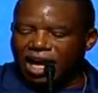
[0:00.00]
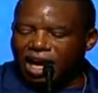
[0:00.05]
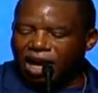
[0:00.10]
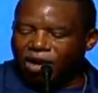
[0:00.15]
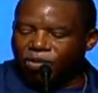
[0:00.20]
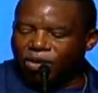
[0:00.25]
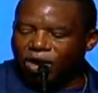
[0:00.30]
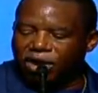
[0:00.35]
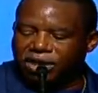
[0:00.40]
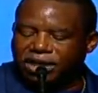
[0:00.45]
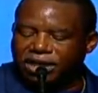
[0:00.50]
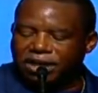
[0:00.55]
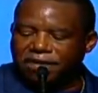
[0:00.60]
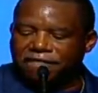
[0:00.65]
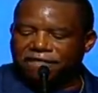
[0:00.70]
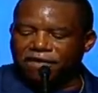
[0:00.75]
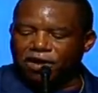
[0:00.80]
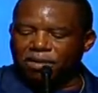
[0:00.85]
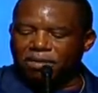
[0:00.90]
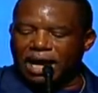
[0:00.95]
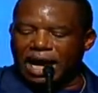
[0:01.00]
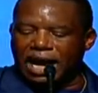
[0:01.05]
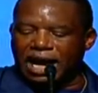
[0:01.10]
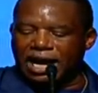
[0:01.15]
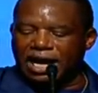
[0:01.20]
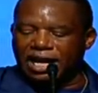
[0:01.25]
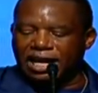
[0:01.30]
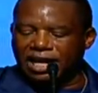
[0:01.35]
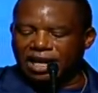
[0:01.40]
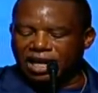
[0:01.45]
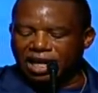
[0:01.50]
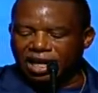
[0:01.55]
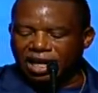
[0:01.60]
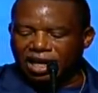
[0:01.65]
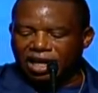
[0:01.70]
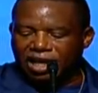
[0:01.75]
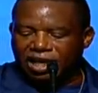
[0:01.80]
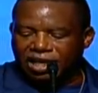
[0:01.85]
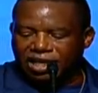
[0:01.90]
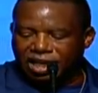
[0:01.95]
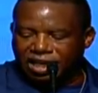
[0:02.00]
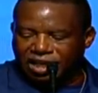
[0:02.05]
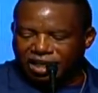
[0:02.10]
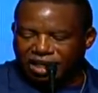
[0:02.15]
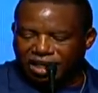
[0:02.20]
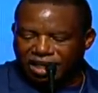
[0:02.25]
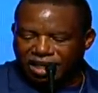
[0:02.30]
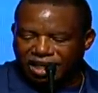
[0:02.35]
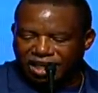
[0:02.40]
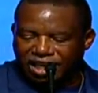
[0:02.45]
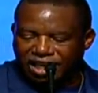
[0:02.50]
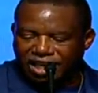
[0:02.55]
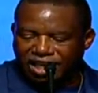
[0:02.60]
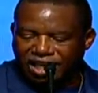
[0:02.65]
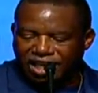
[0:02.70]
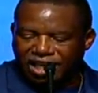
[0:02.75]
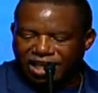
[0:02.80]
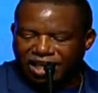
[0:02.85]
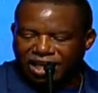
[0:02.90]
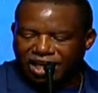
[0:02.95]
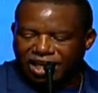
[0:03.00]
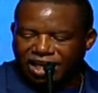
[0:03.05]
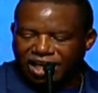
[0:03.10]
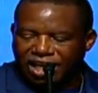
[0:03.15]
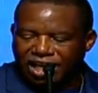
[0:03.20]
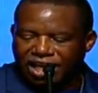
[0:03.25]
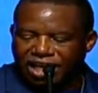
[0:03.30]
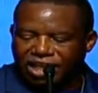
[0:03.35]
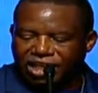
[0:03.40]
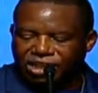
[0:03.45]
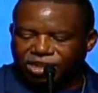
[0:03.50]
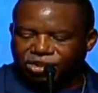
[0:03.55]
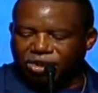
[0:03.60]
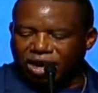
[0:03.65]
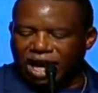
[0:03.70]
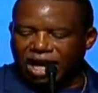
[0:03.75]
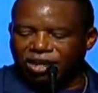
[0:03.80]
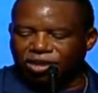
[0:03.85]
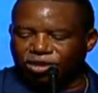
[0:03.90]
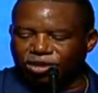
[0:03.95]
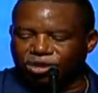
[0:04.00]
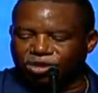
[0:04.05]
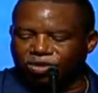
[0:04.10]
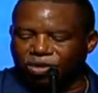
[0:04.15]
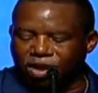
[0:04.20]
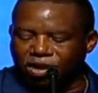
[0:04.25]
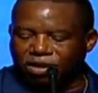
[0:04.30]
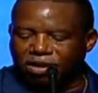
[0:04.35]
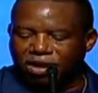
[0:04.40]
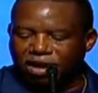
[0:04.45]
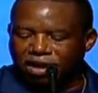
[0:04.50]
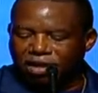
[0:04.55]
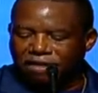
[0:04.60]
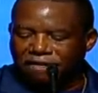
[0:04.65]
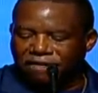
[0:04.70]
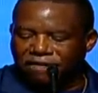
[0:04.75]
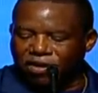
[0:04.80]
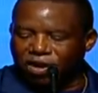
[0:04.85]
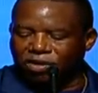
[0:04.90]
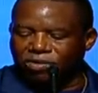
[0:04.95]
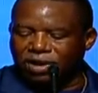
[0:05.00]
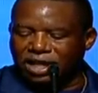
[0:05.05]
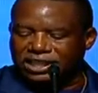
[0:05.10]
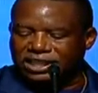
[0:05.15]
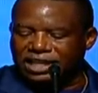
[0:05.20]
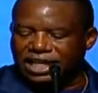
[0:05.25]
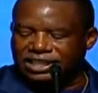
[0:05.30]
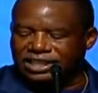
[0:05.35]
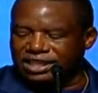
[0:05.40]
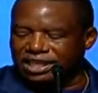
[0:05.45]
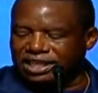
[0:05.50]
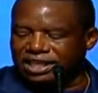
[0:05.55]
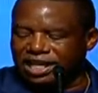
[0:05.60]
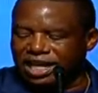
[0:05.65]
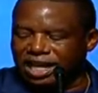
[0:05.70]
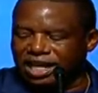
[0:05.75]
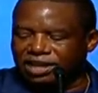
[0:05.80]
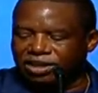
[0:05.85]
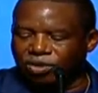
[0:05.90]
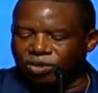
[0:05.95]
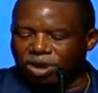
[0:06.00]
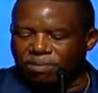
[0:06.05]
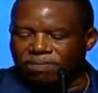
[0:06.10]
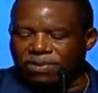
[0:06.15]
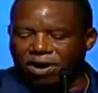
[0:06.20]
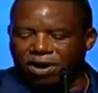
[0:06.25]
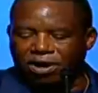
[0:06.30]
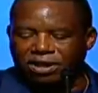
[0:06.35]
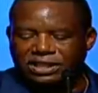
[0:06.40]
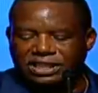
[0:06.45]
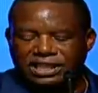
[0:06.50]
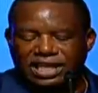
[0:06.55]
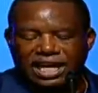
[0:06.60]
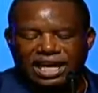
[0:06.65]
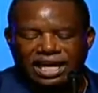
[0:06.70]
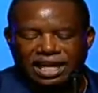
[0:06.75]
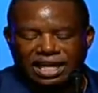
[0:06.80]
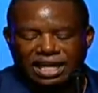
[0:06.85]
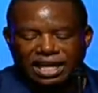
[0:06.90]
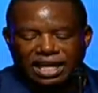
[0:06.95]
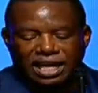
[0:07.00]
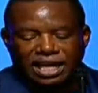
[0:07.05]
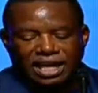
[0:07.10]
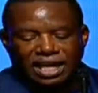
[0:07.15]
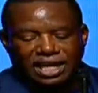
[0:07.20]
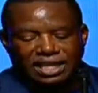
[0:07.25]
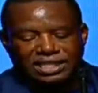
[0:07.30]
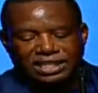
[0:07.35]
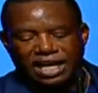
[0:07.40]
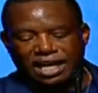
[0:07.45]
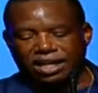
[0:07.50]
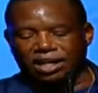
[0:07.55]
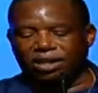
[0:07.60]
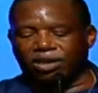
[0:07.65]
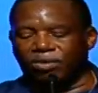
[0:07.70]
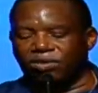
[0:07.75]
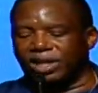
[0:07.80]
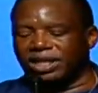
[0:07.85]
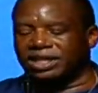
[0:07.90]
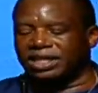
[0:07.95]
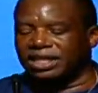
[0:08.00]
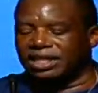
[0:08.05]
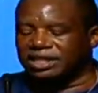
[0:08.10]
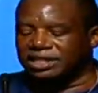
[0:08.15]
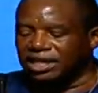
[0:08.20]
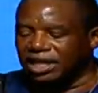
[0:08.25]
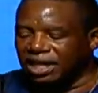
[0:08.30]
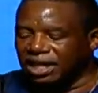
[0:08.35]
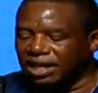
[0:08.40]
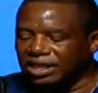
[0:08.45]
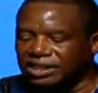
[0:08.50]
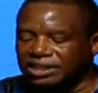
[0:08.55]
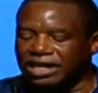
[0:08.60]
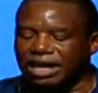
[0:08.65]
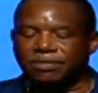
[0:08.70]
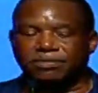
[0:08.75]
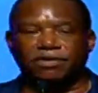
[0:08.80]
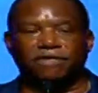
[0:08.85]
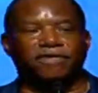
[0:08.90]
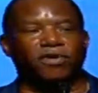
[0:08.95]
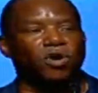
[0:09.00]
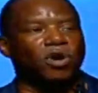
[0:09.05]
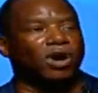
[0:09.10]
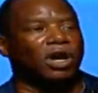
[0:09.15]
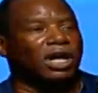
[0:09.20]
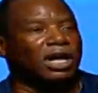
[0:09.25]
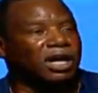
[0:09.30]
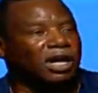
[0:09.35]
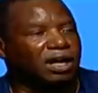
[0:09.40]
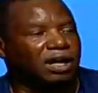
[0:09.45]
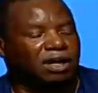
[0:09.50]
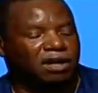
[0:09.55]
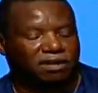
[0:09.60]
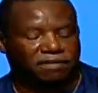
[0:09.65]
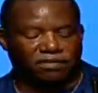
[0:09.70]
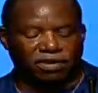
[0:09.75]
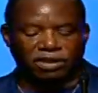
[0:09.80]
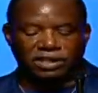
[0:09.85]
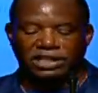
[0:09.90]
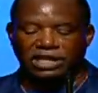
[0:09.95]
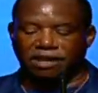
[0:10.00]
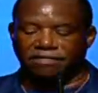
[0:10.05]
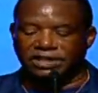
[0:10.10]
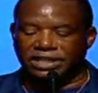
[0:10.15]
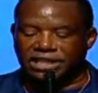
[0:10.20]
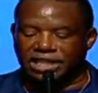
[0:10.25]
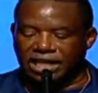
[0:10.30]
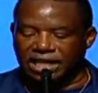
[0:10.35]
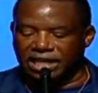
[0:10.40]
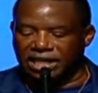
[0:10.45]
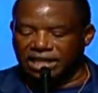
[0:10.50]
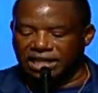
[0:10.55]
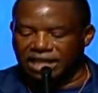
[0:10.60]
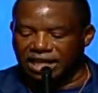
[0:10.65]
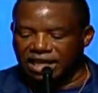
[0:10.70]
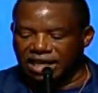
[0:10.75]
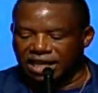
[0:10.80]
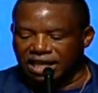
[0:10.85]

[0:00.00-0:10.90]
are working for my good. Trials work for us. Listen to what Paul said in 2 Corinthians chapter 4, verse 17.